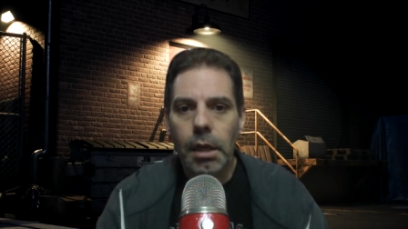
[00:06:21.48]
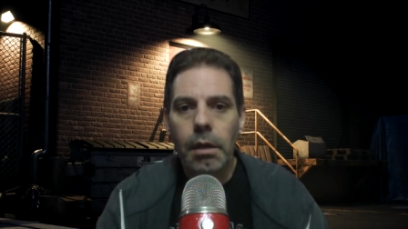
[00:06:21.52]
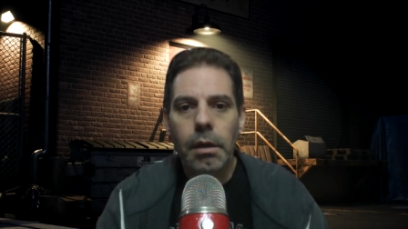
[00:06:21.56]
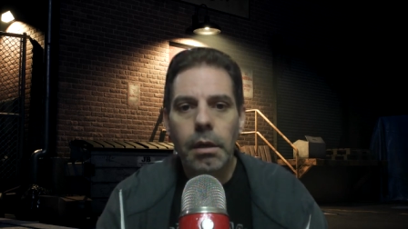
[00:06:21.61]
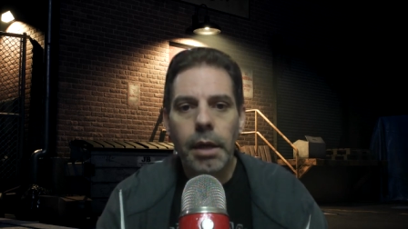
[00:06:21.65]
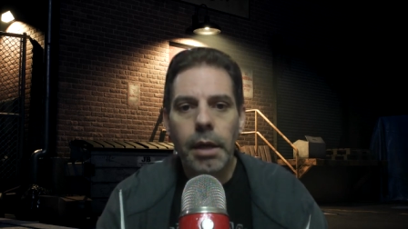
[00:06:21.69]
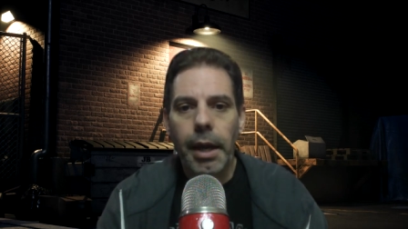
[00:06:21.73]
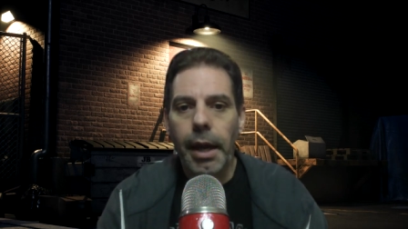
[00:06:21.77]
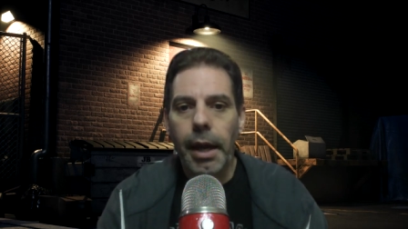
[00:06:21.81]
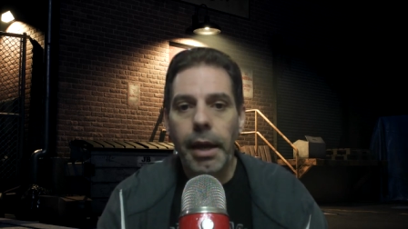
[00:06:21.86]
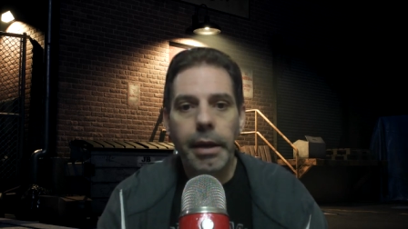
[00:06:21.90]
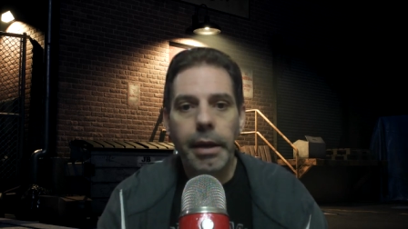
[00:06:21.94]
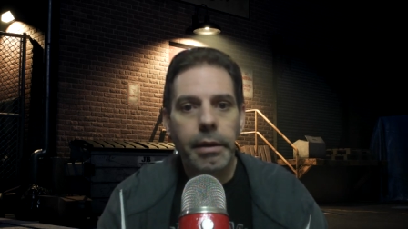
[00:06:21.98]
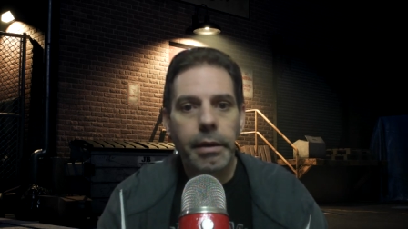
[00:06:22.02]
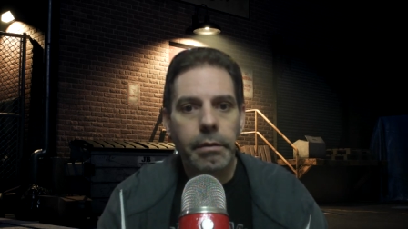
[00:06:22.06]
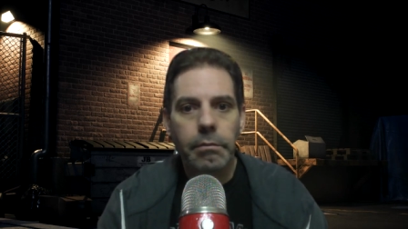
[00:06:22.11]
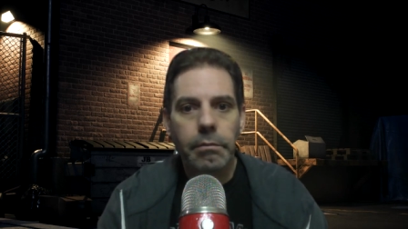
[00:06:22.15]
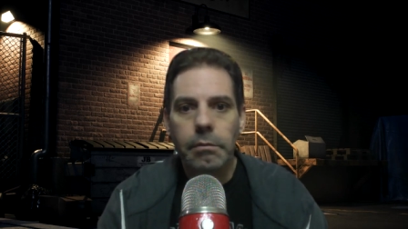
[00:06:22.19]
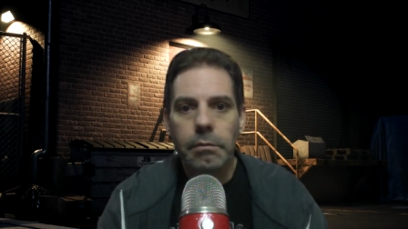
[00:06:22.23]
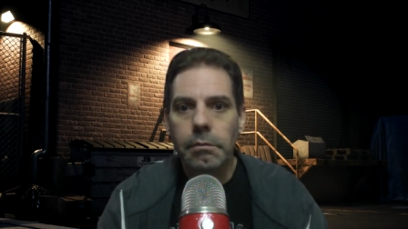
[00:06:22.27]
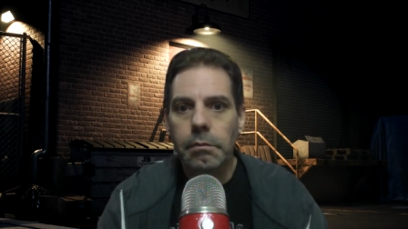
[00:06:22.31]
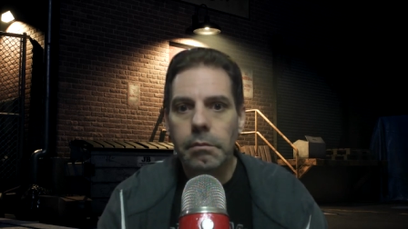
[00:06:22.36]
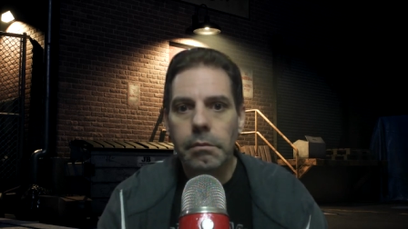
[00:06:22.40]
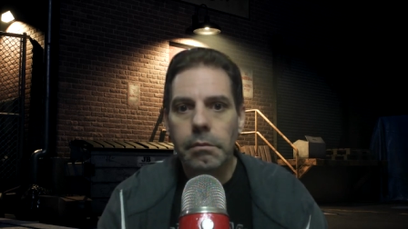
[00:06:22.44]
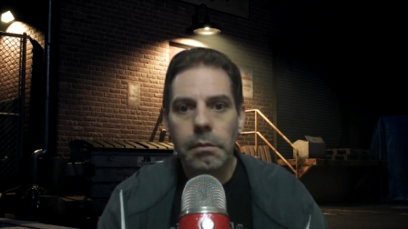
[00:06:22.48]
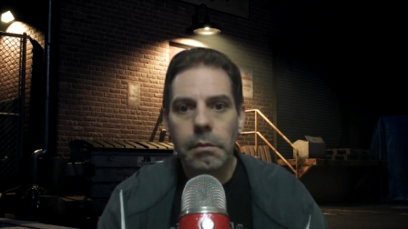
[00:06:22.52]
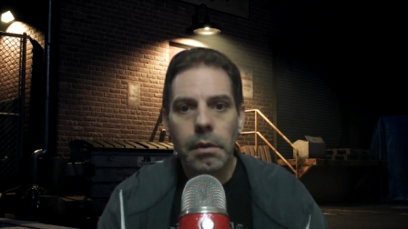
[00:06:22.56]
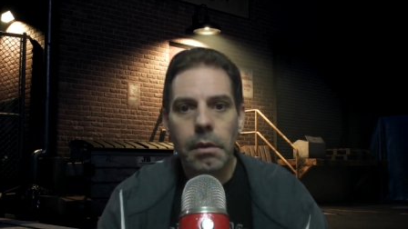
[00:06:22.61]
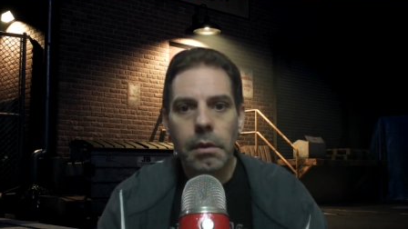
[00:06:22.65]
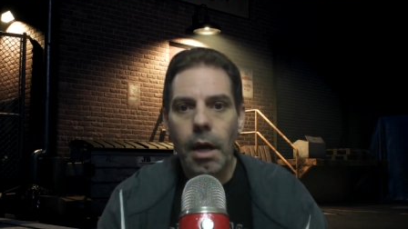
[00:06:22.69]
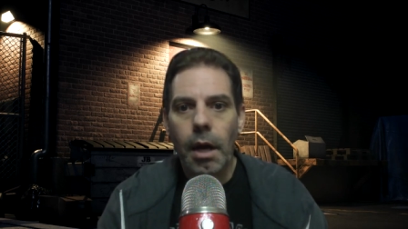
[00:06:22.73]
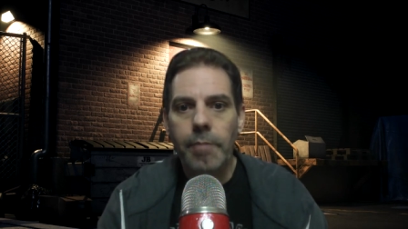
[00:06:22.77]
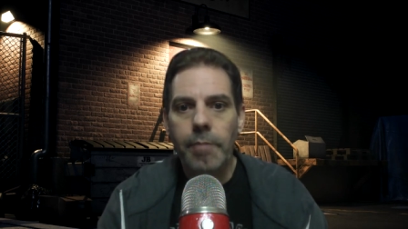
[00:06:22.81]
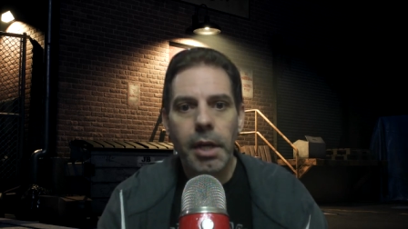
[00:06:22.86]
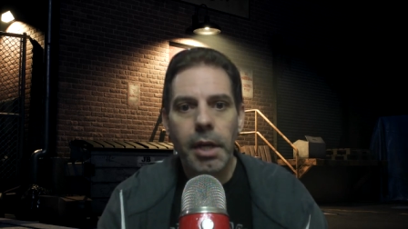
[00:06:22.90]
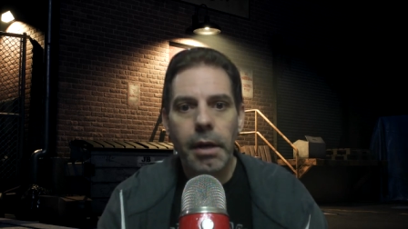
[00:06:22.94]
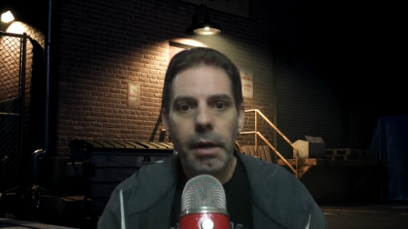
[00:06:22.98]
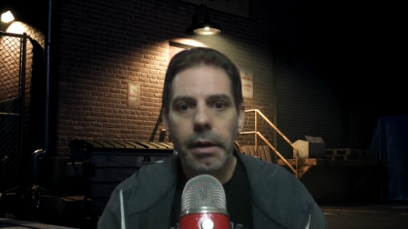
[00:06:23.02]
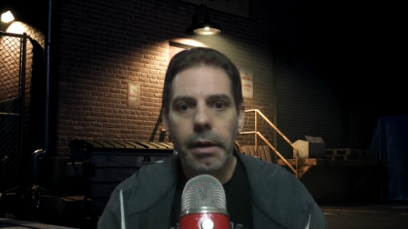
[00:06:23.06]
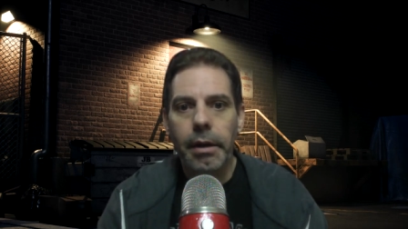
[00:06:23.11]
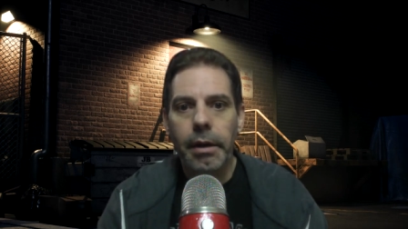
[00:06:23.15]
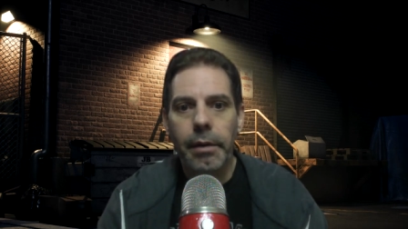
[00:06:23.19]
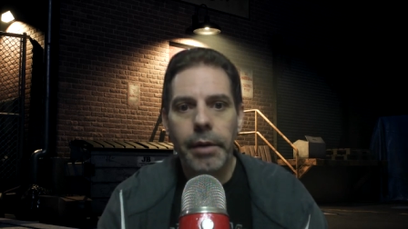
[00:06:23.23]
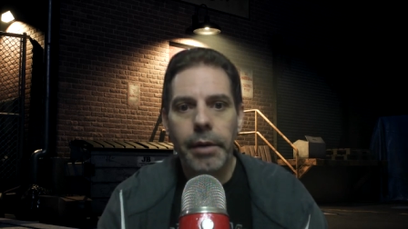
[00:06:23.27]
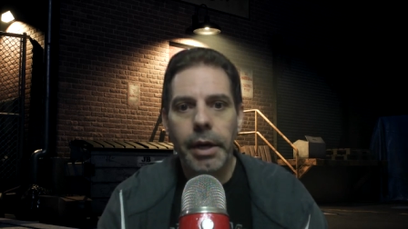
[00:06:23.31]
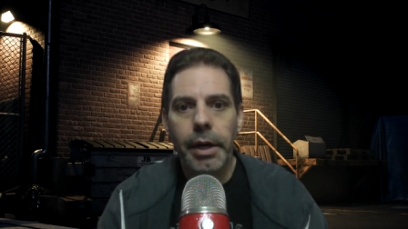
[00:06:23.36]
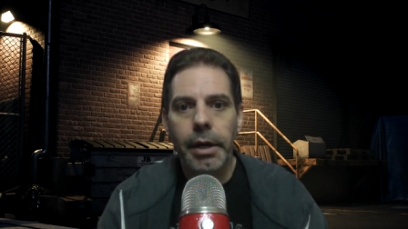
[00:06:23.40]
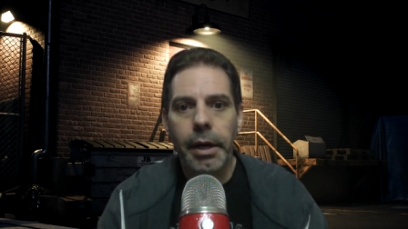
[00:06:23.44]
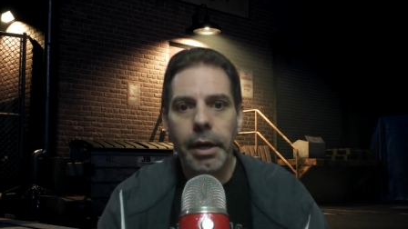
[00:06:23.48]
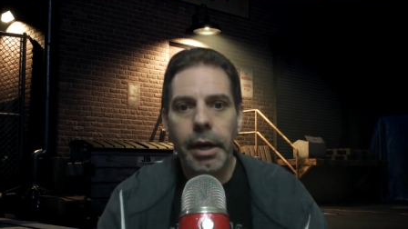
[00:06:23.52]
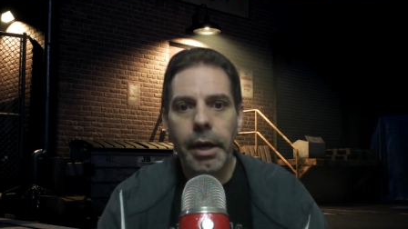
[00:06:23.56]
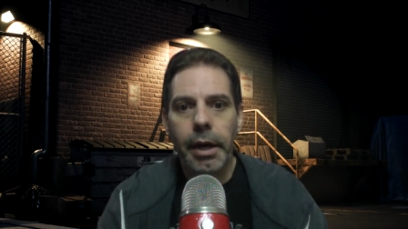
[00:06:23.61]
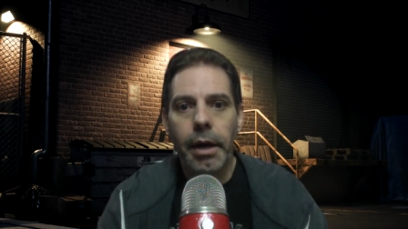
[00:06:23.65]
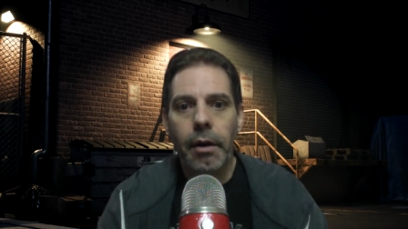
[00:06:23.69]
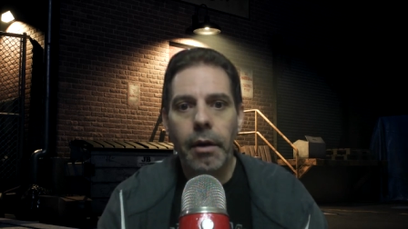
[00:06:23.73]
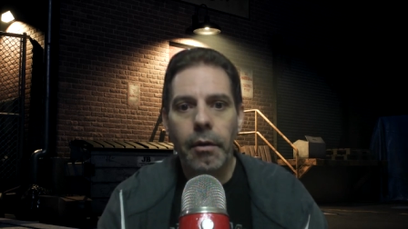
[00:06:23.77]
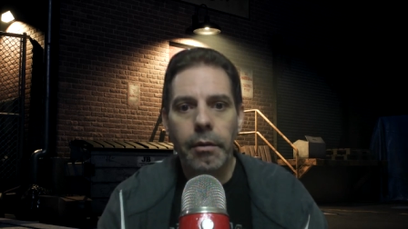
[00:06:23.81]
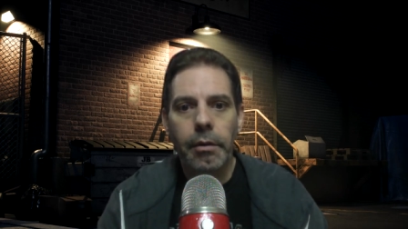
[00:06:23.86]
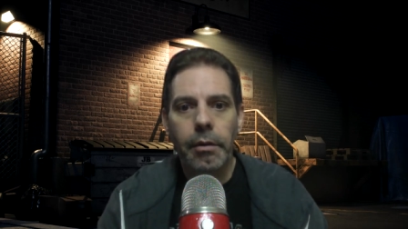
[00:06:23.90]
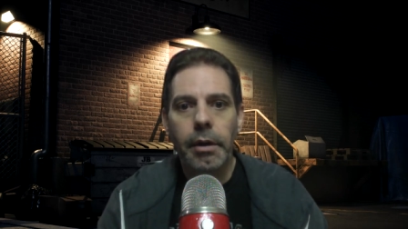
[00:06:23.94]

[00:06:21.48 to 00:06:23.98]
hey, I'm telling you right now,